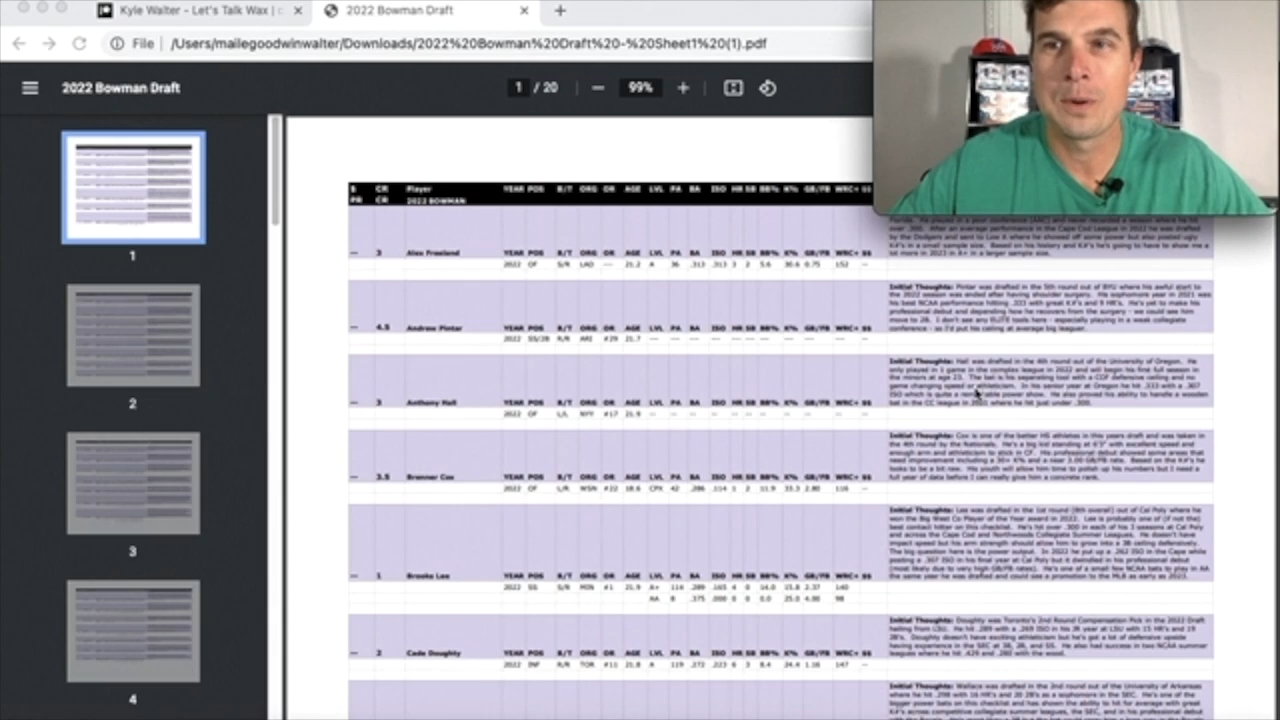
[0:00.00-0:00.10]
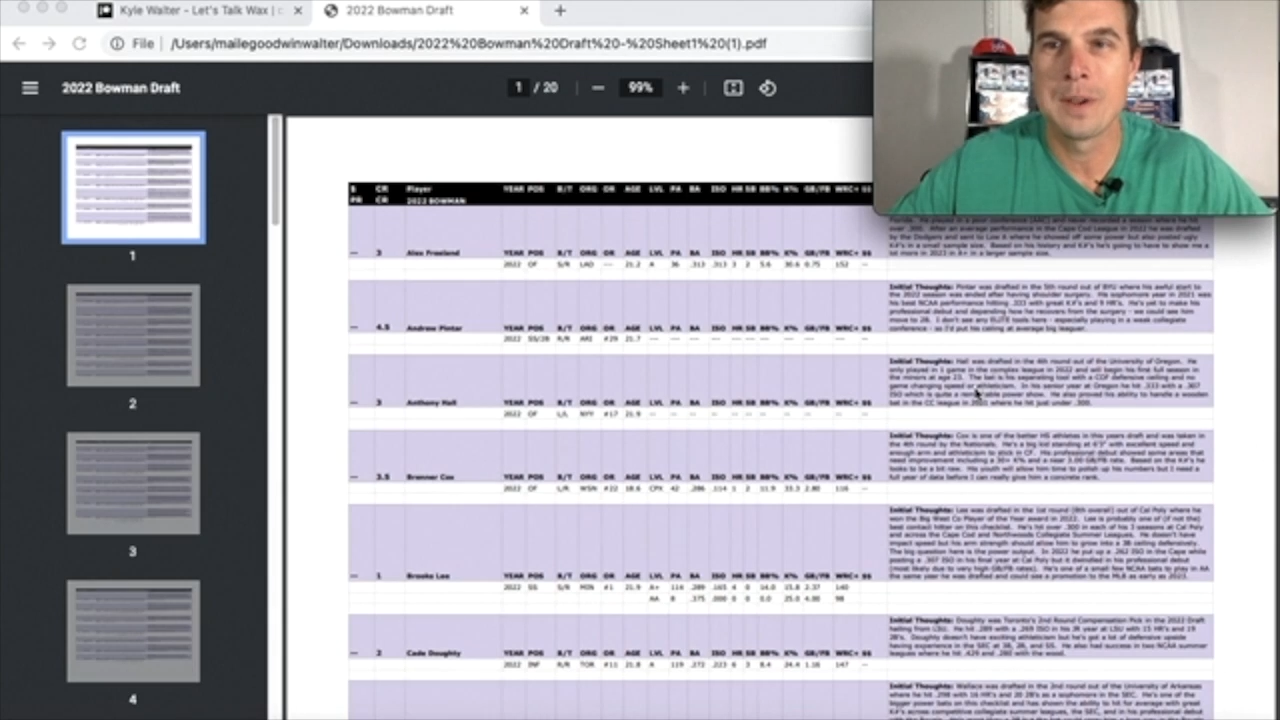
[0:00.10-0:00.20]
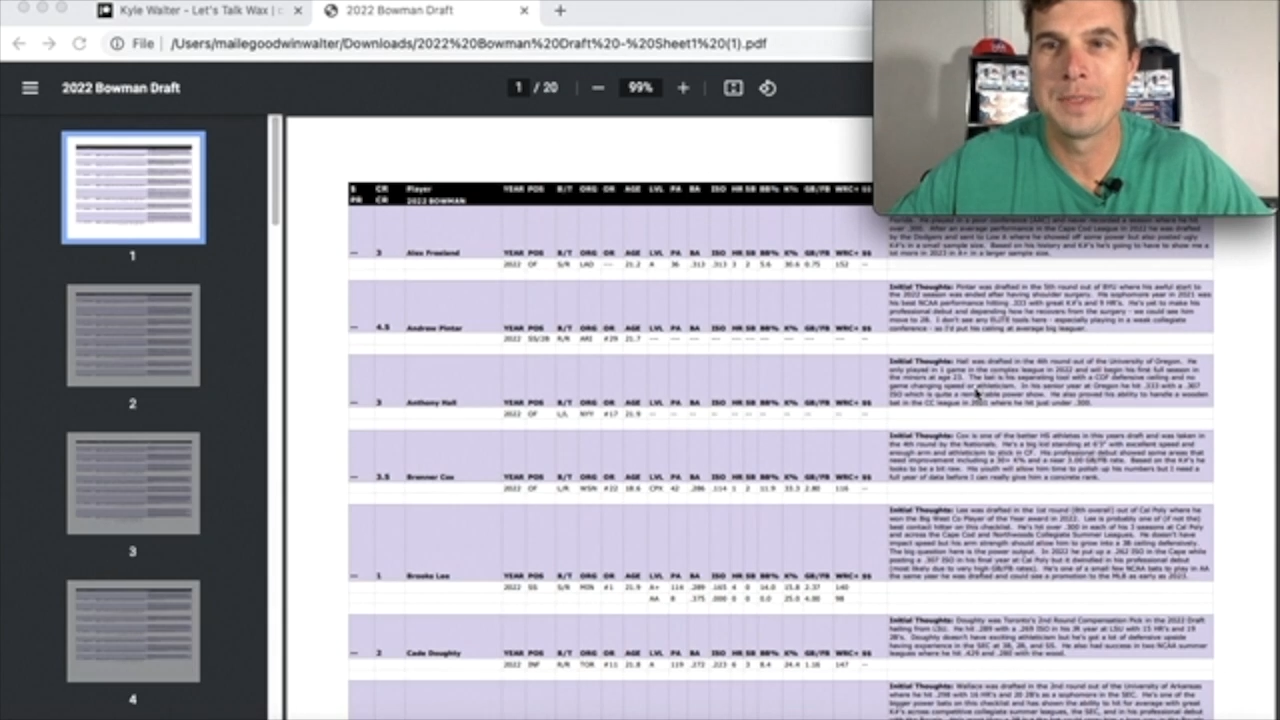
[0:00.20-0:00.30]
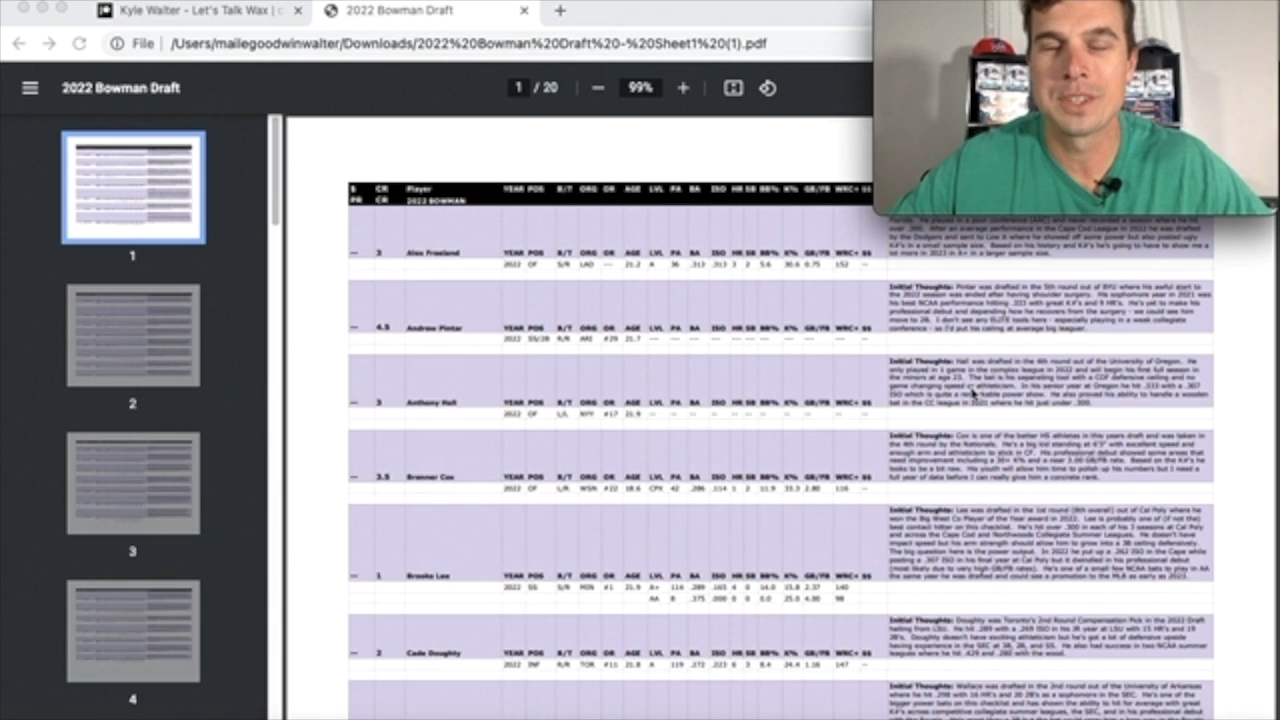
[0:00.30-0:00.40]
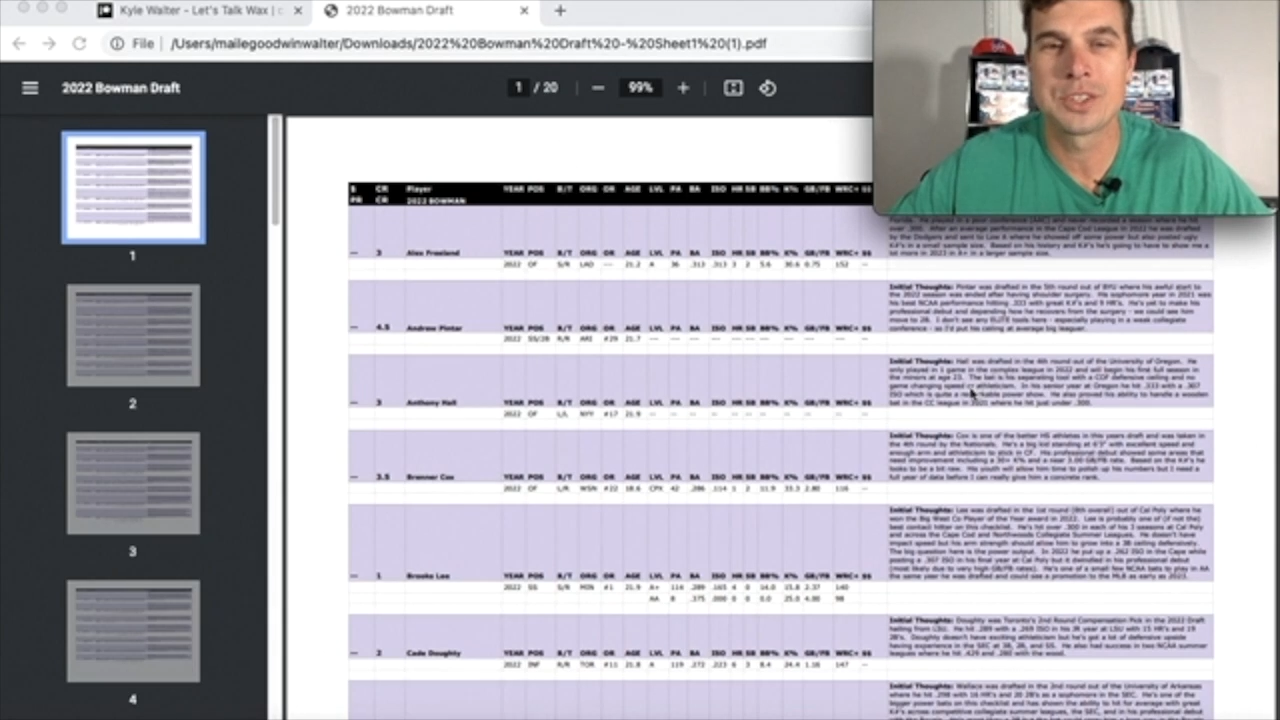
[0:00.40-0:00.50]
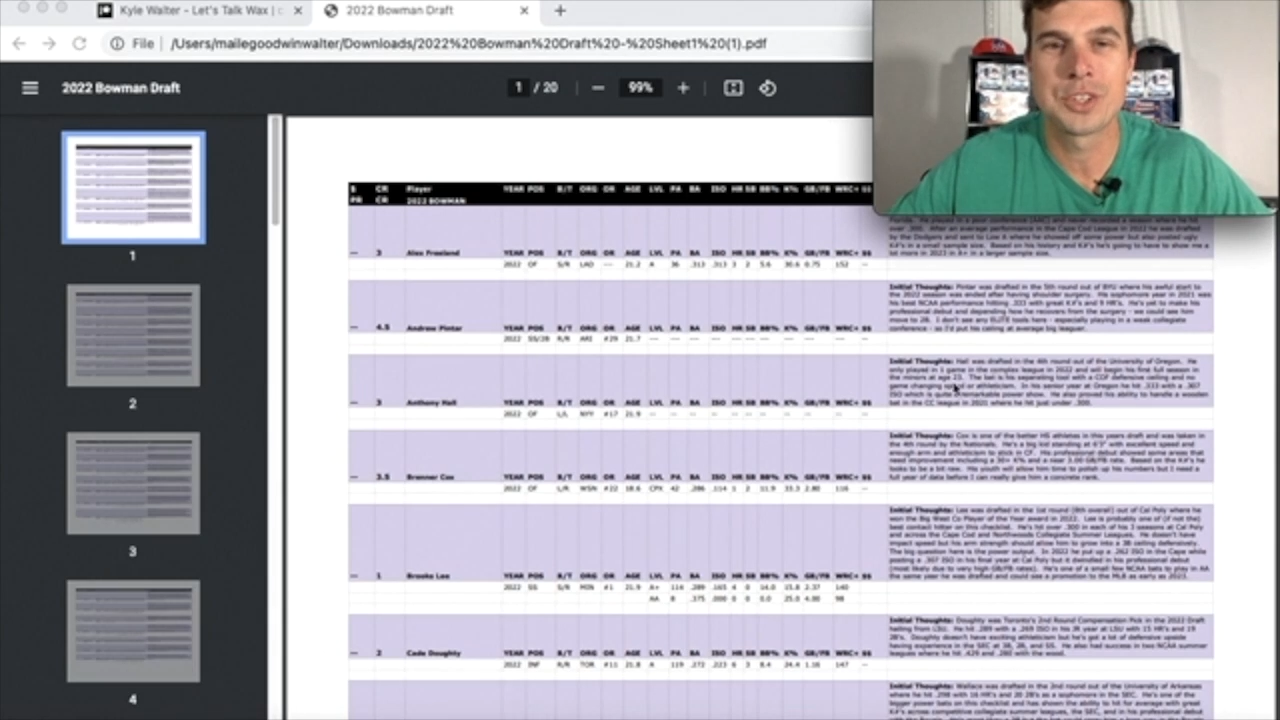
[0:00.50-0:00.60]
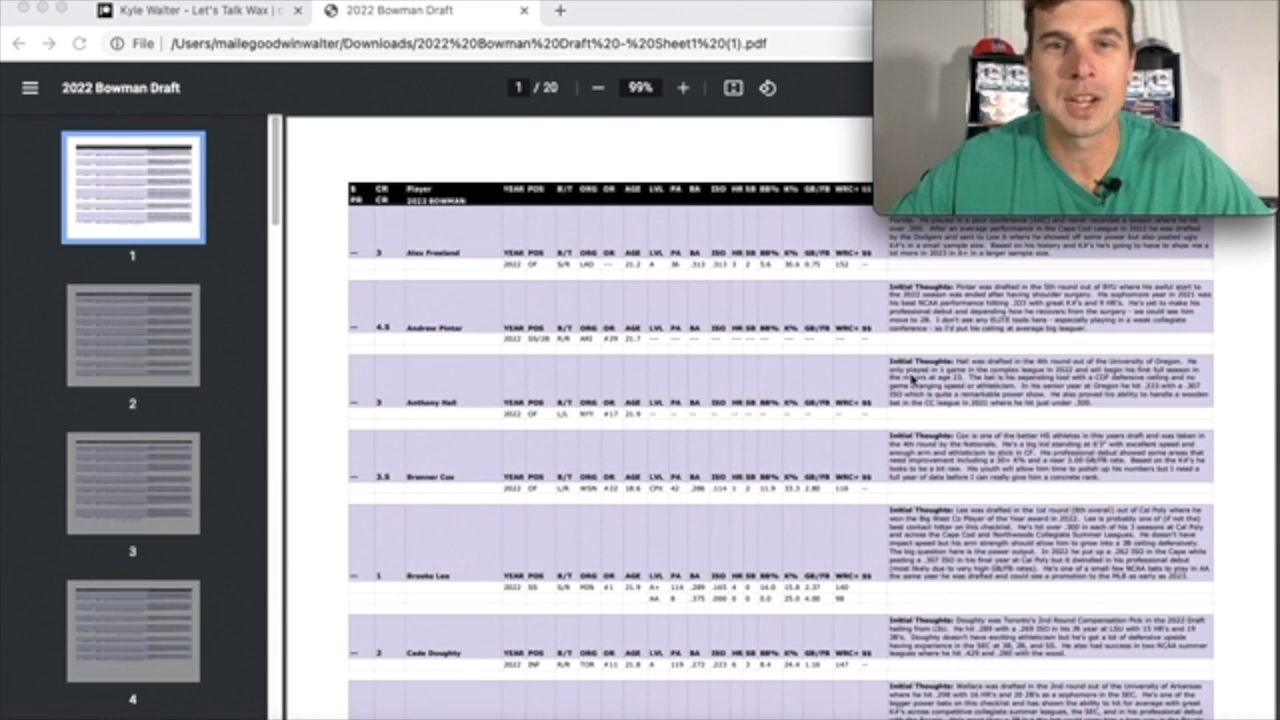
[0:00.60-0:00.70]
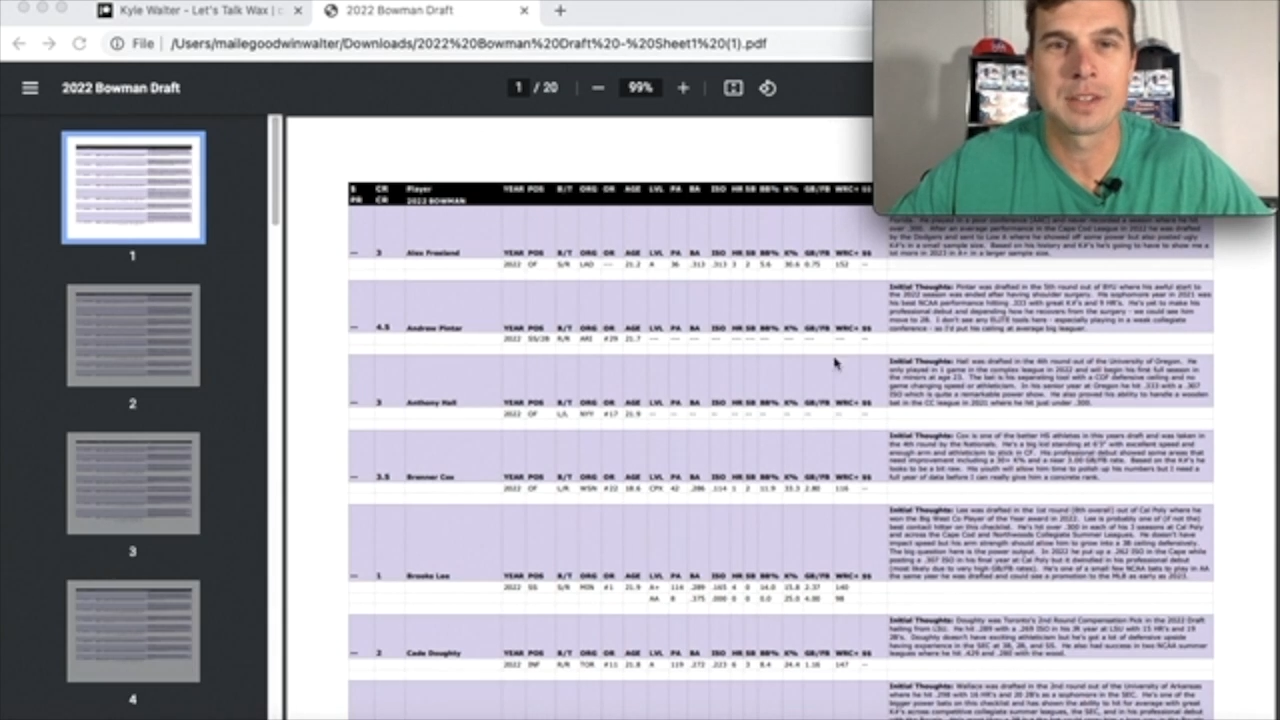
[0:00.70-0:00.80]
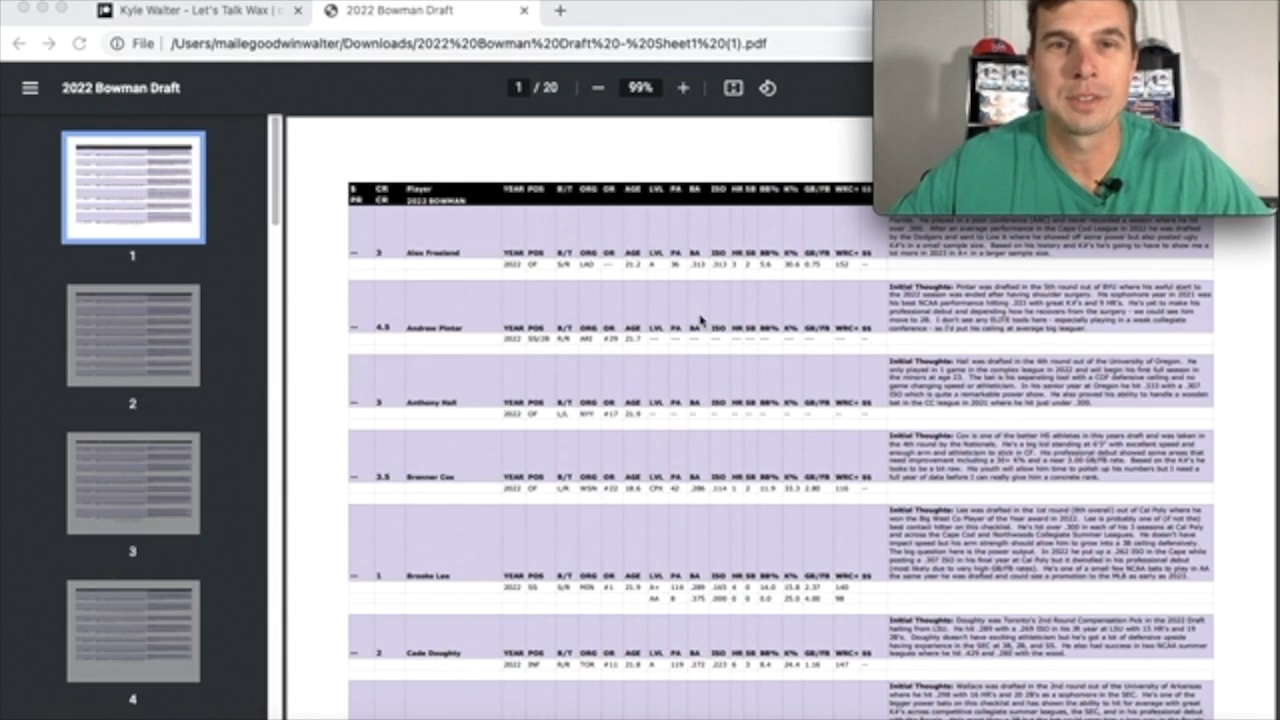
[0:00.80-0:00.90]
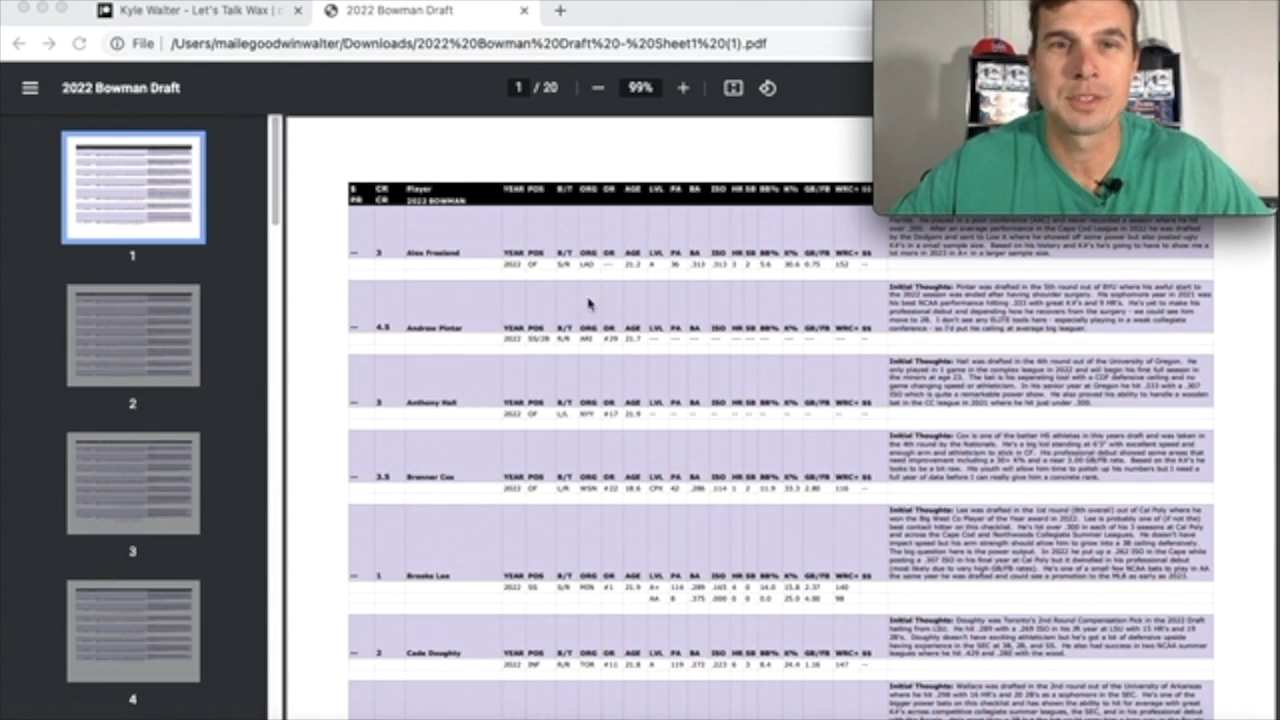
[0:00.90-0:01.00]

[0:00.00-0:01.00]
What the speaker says: this checklist.